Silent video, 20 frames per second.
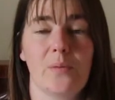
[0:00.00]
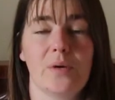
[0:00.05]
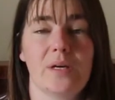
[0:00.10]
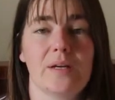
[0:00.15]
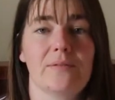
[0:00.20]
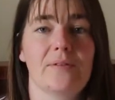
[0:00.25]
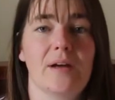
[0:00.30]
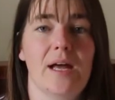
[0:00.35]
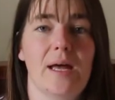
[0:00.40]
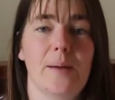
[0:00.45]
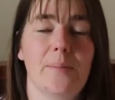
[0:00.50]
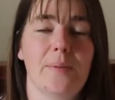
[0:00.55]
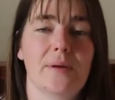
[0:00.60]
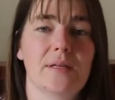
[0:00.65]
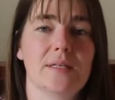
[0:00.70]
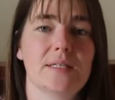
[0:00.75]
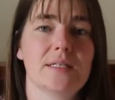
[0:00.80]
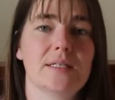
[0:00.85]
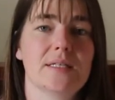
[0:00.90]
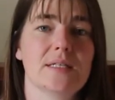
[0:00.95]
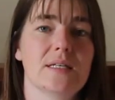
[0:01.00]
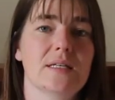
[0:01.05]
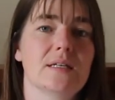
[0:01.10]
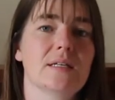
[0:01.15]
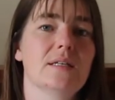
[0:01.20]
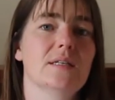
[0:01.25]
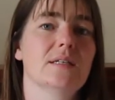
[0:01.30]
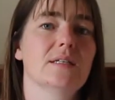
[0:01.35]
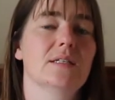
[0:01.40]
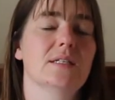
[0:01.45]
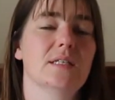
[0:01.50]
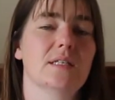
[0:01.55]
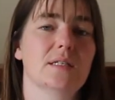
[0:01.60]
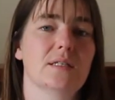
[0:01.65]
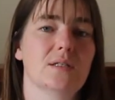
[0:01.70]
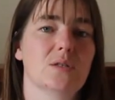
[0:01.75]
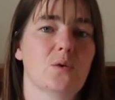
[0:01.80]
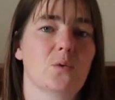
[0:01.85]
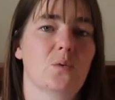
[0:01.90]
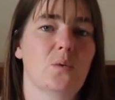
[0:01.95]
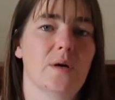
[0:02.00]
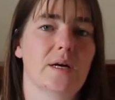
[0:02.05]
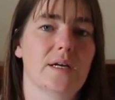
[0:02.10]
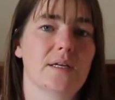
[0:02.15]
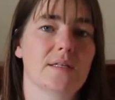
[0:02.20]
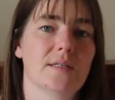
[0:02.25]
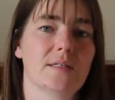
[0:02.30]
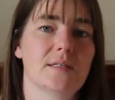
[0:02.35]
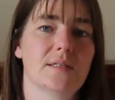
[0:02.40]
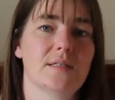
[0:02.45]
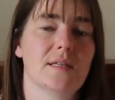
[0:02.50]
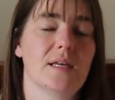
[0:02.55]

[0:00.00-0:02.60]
Whatever happens, she's always